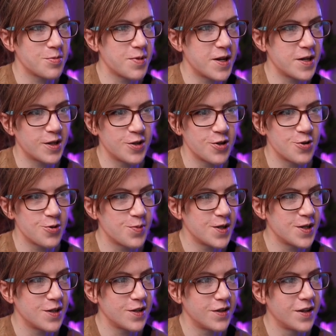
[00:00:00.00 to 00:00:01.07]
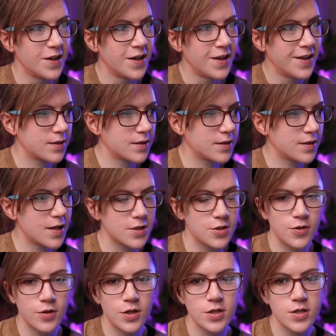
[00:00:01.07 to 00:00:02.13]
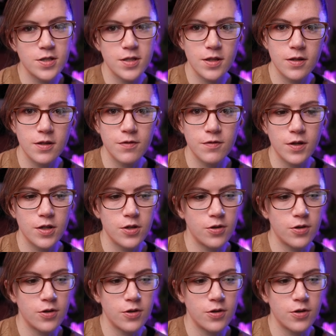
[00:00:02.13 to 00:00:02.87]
depending on your opinion. Yeah, so you can just see the different